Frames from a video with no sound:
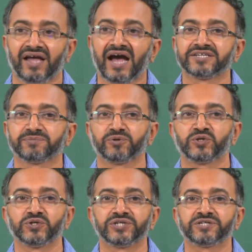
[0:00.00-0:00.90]
as
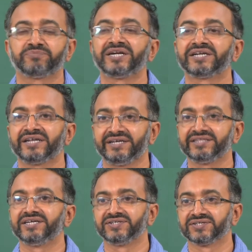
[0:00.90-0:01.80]
opposed to just
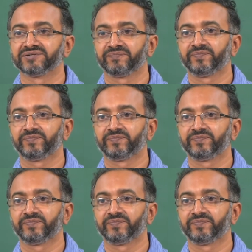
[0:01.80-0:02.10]
maintaining these.